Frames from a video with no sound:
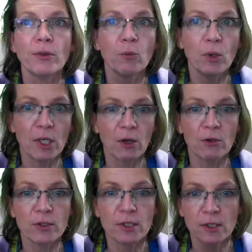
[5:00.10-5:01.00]
On the
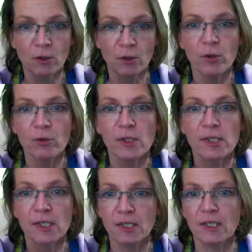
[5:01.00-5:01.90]
Windows
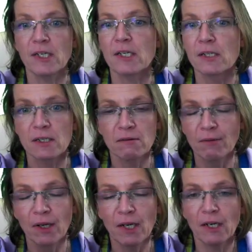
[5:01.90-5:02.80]
computers, it
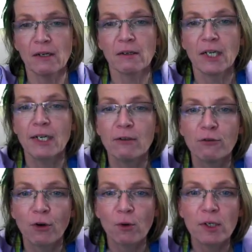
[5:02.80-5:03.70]
is in a
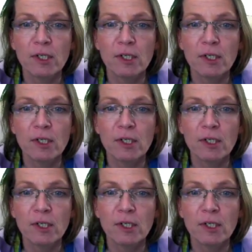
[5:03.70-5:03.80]
hidden